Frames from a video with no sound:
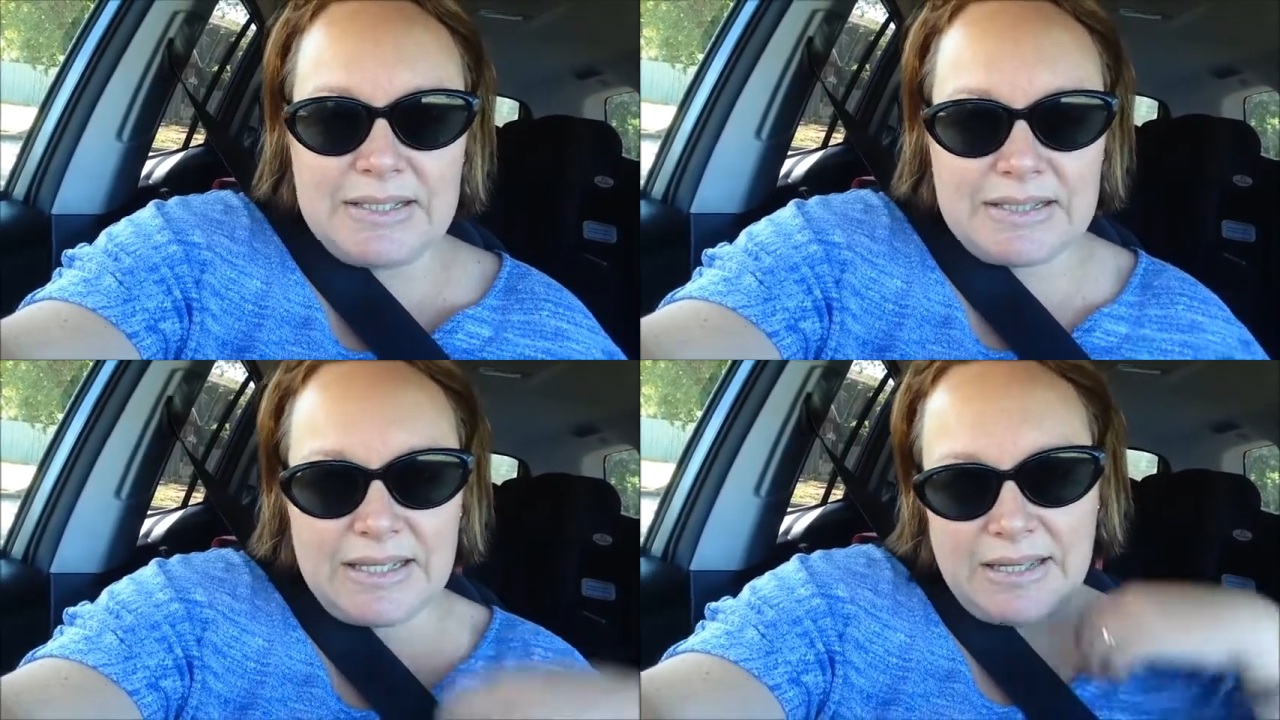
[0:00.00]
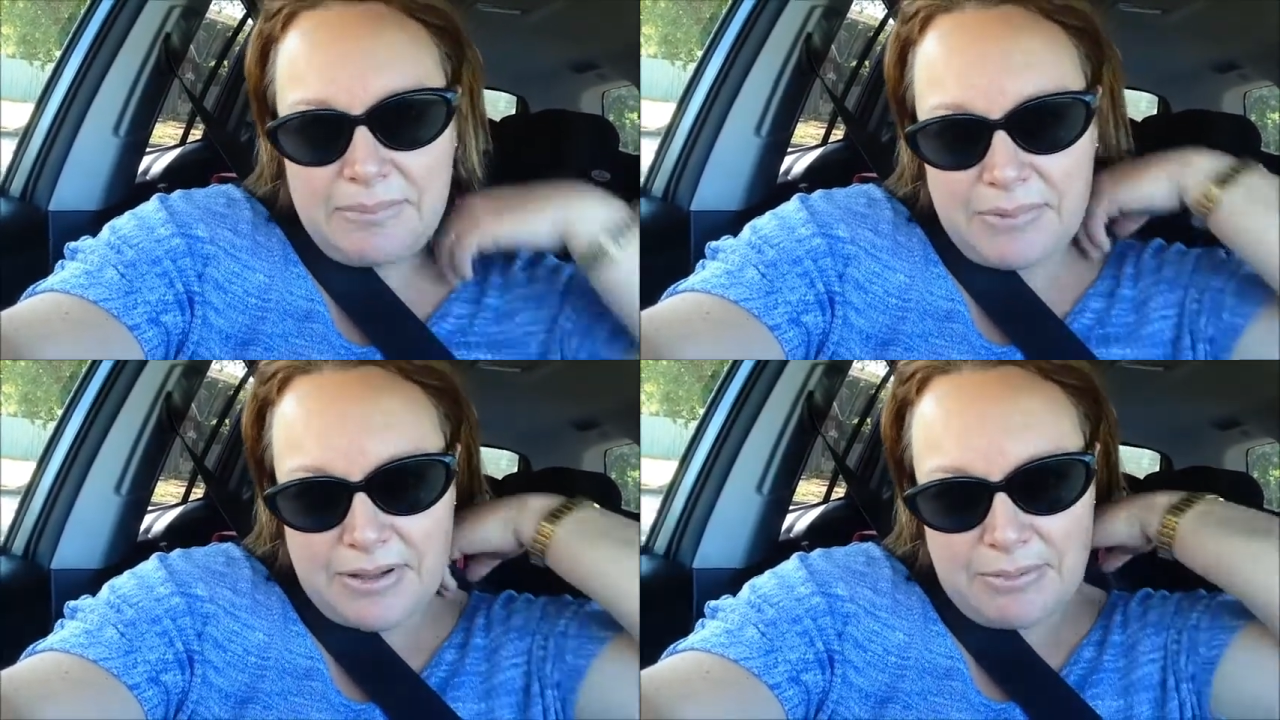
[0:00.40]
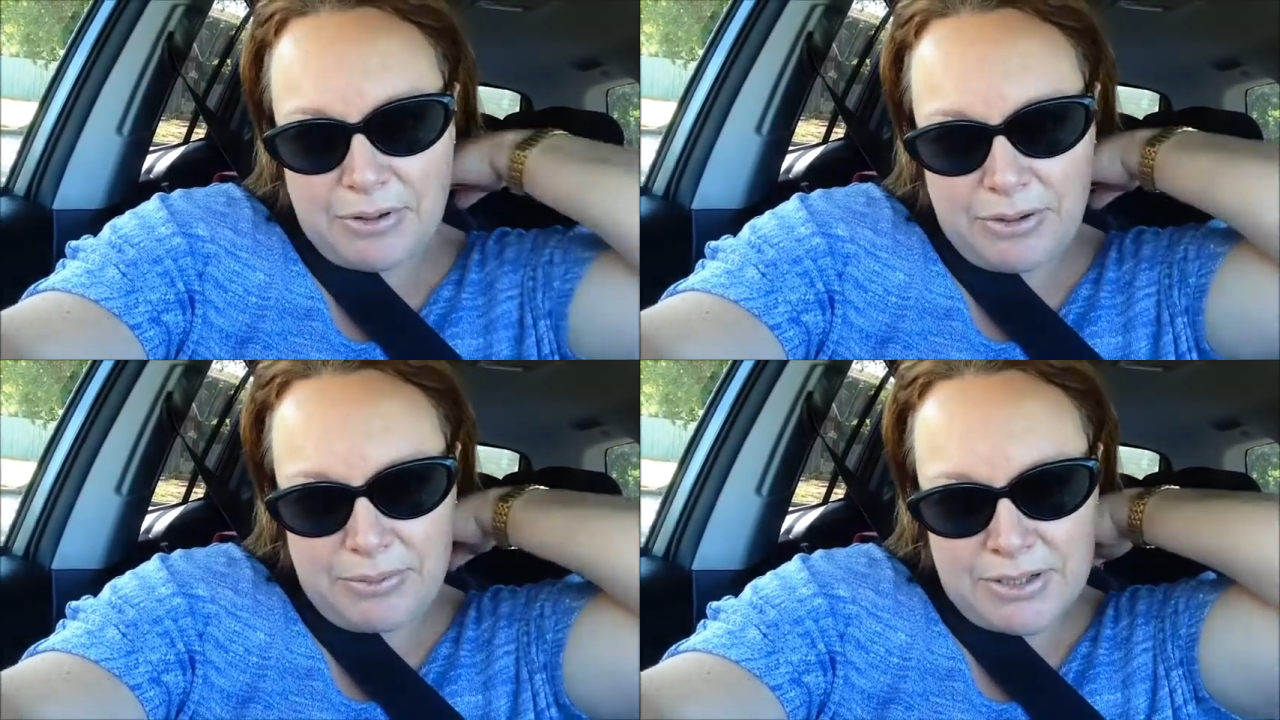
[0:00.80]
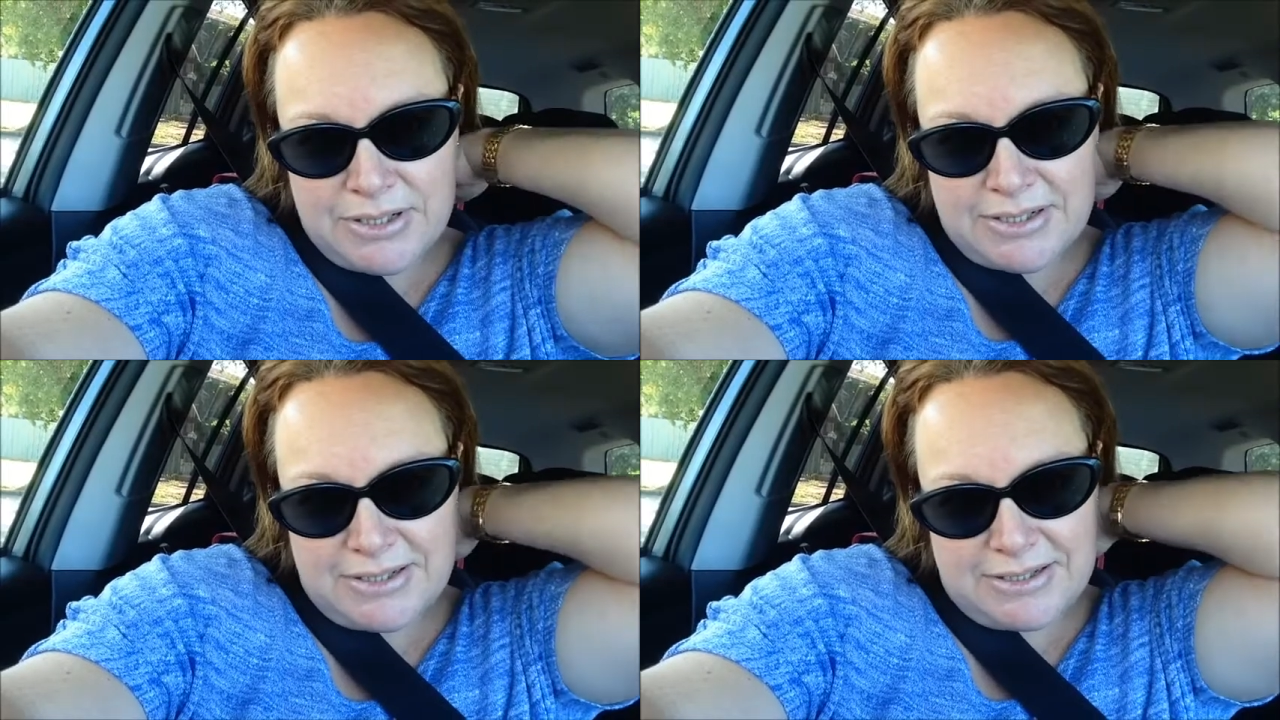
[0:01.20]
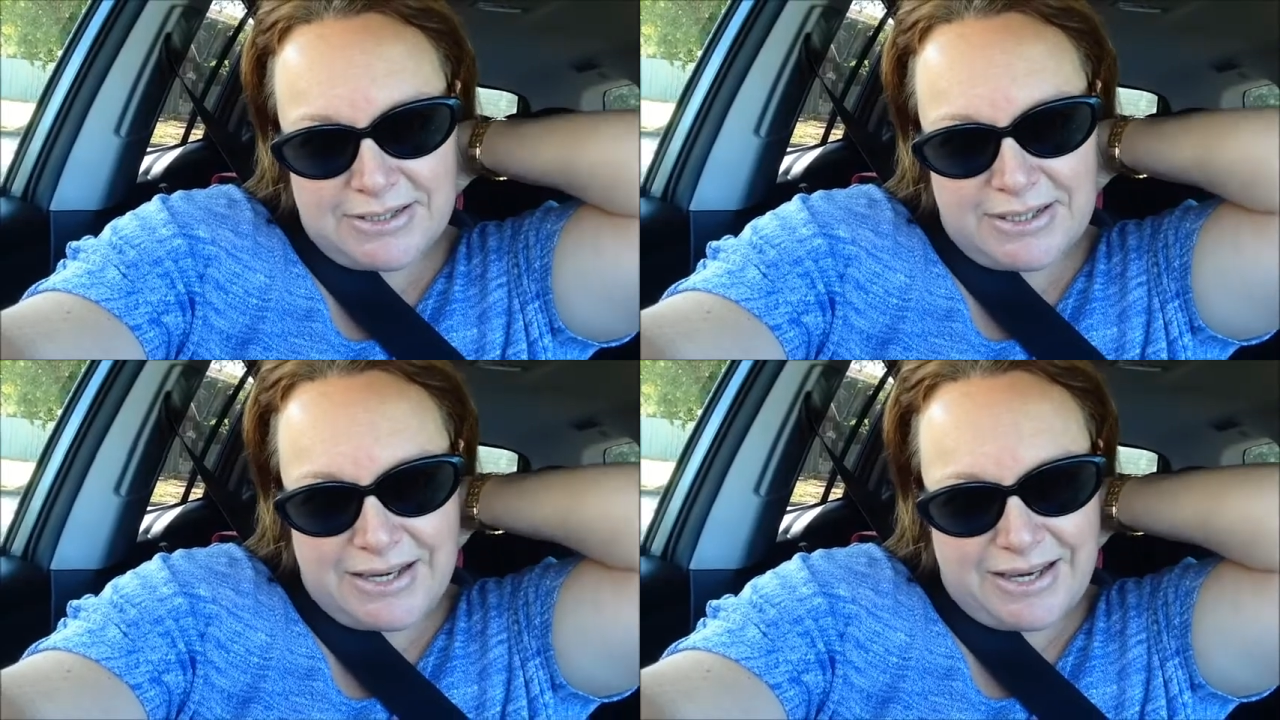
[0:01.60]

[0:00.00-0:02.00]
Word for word: sleep at the moment and yeah,